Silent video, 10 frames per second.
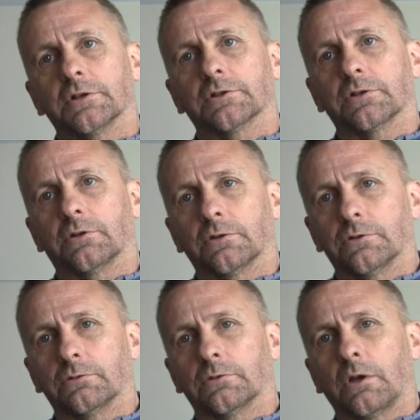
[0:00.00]
so that
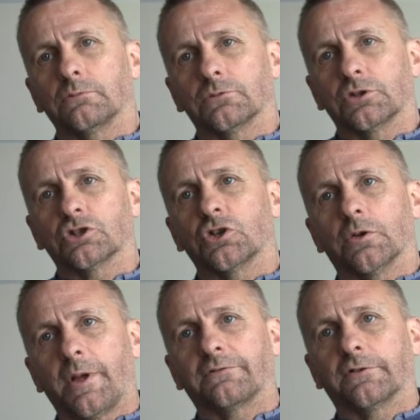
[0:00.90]
you don't
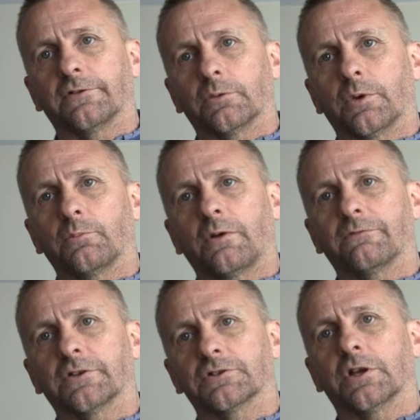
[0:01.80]
disturb everything when one
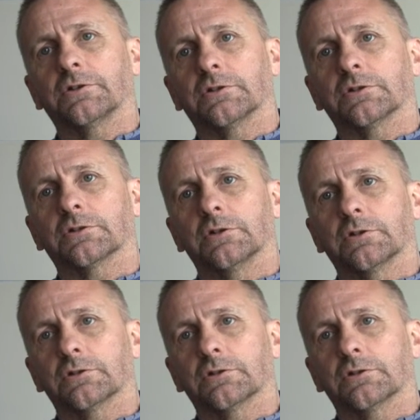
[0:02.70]
thing changes.